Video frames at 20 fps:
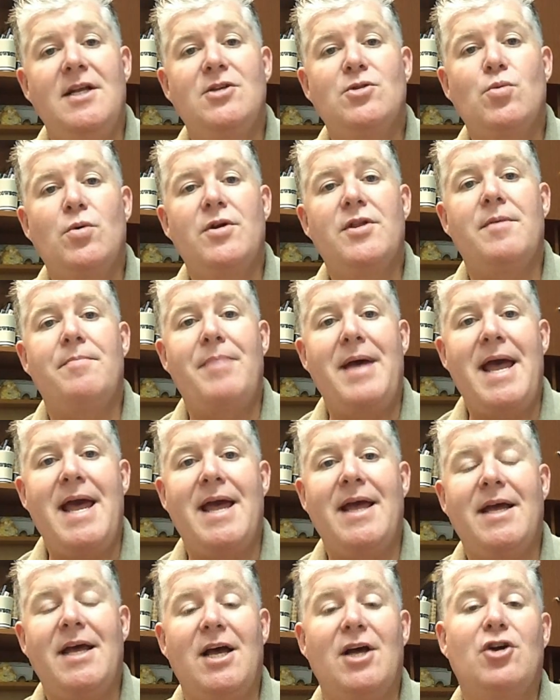is where the
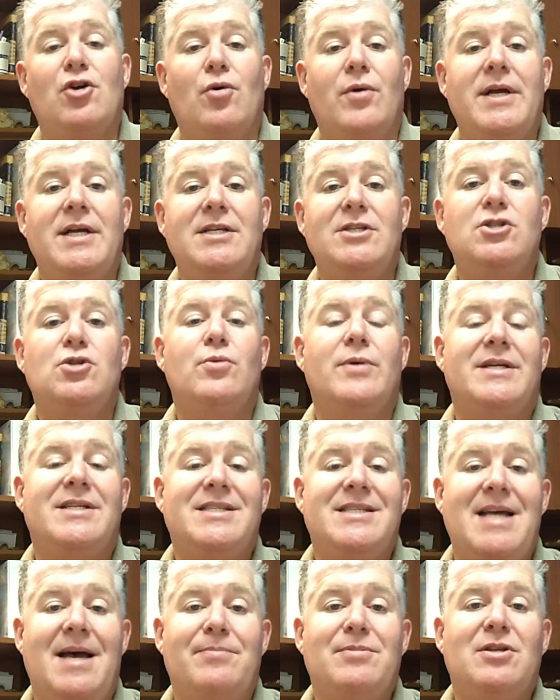bank agrees to
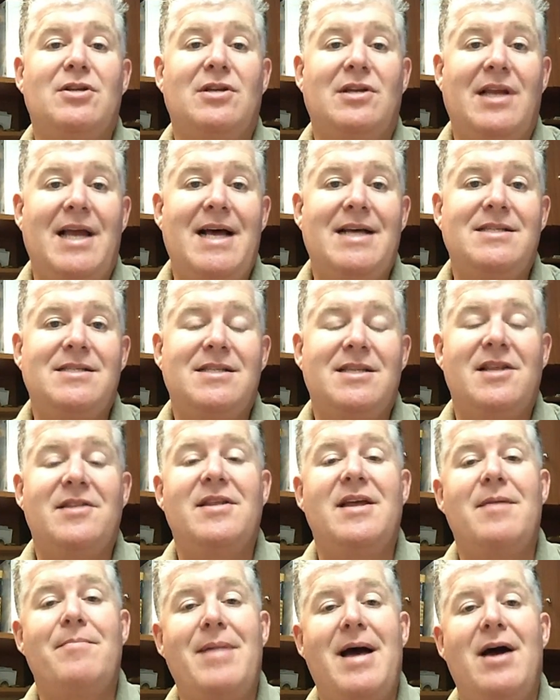accept less
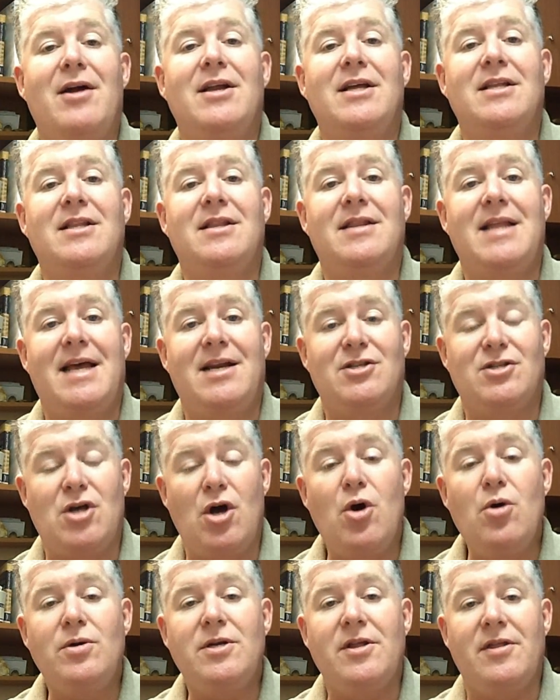than the amount that is
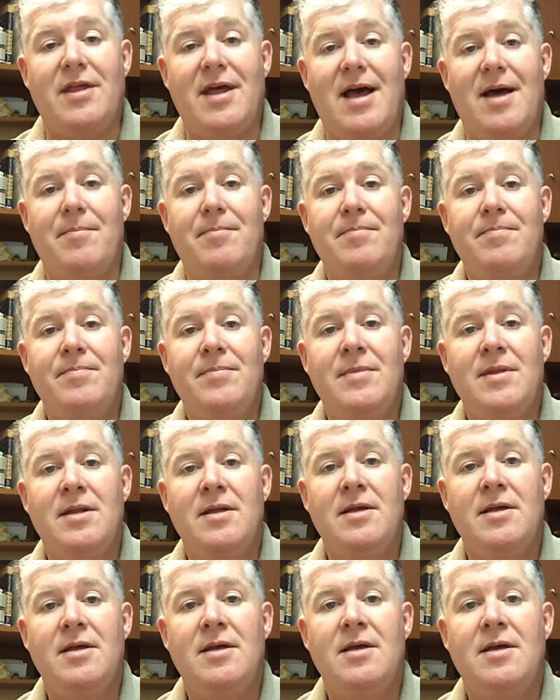owed to them
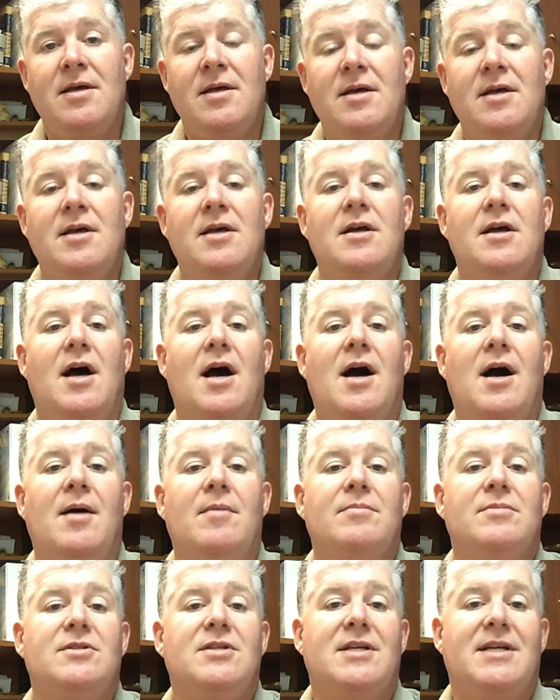
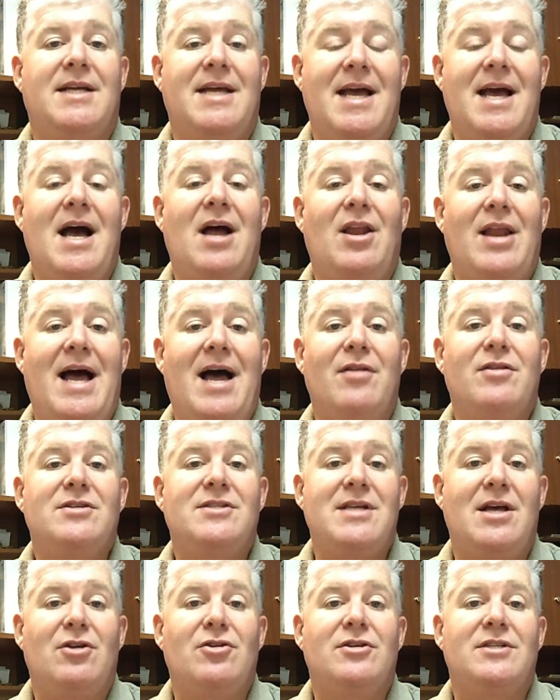um, to get, allow the
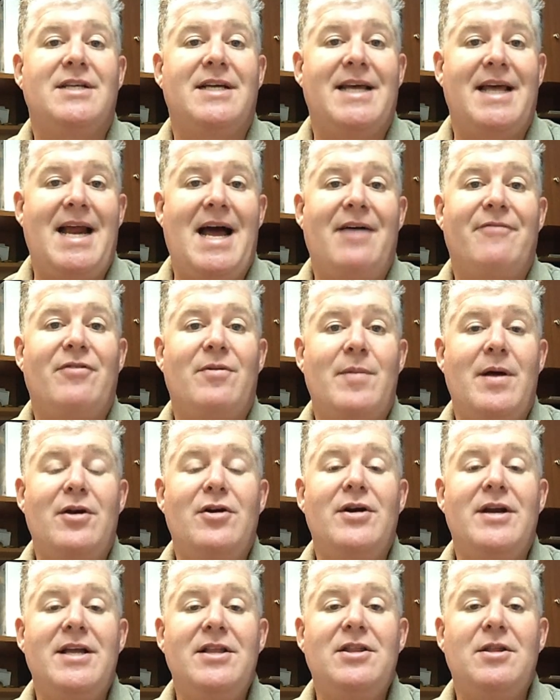seller to get out from
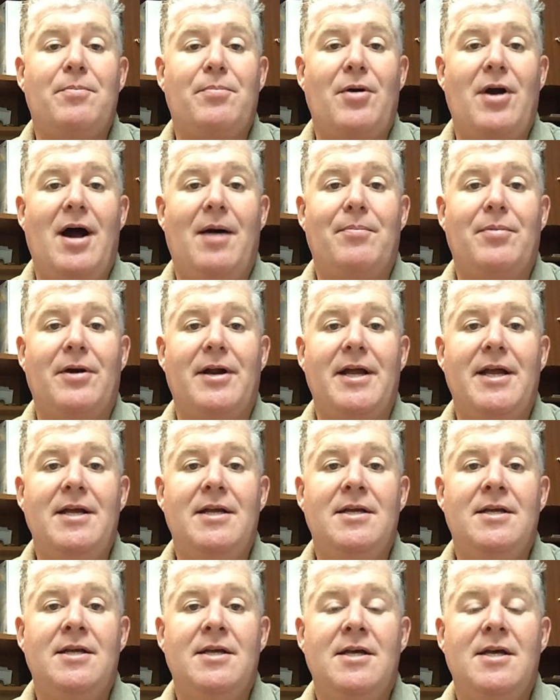underneath the
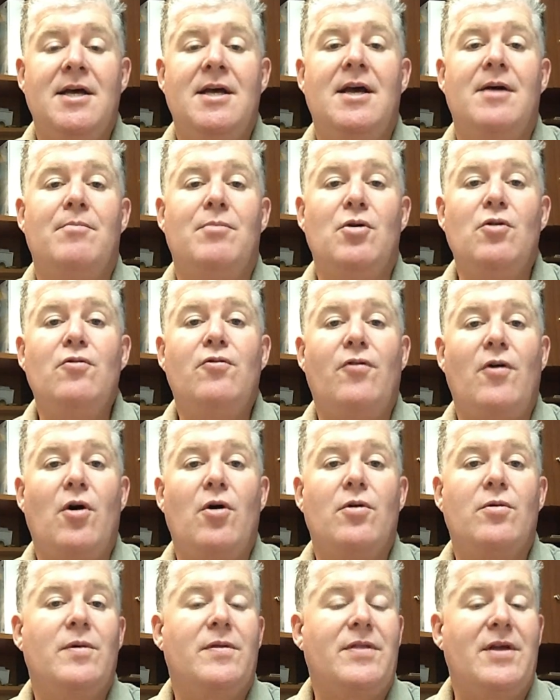property, move
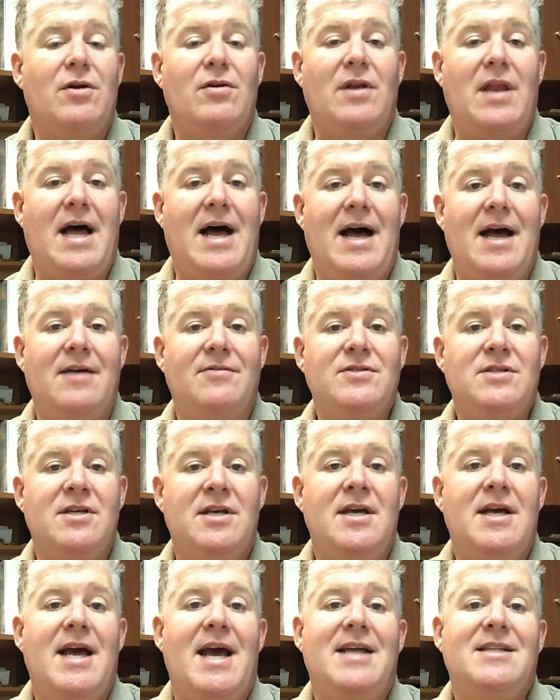forward with their lives,
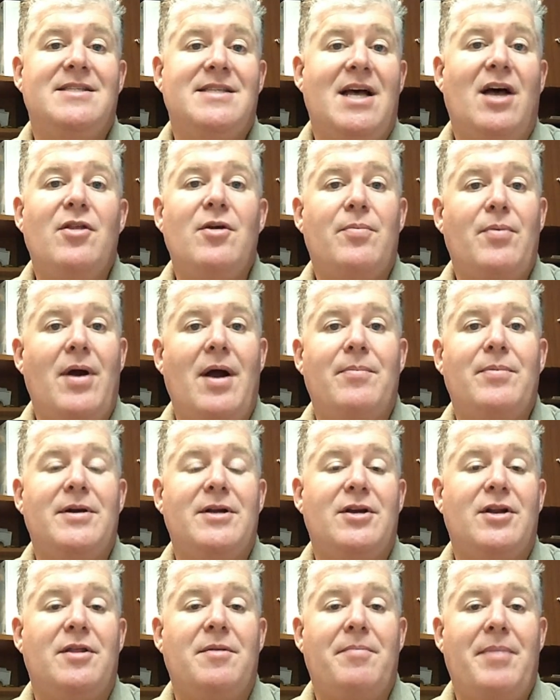and sell the
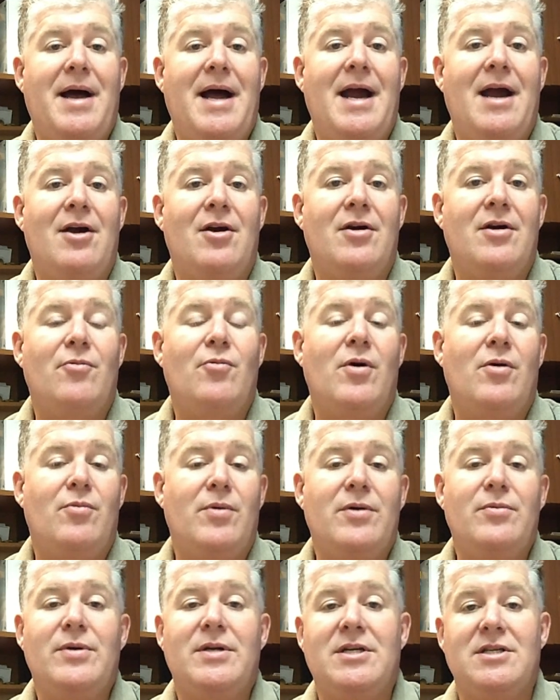property to the buyer at
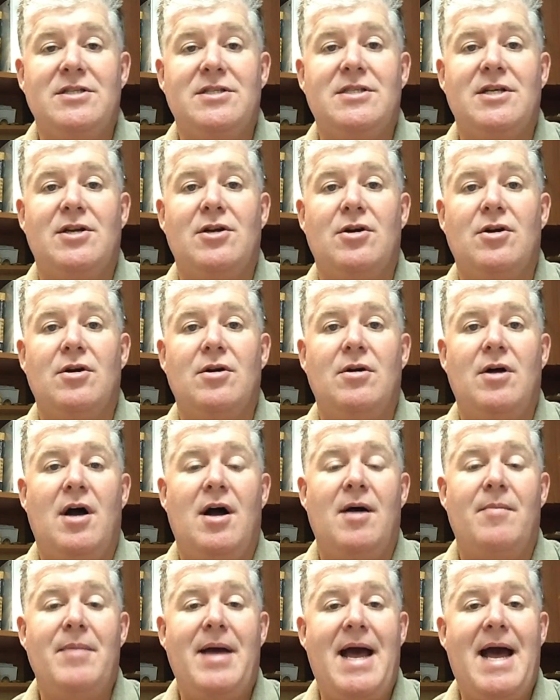what we would consider
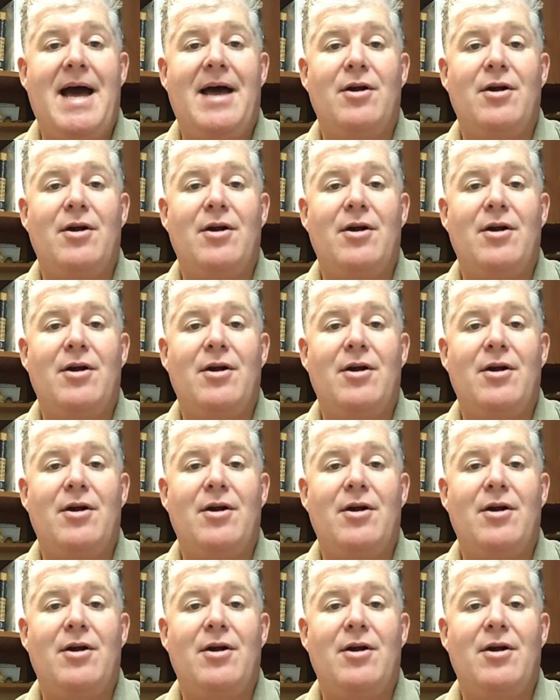um,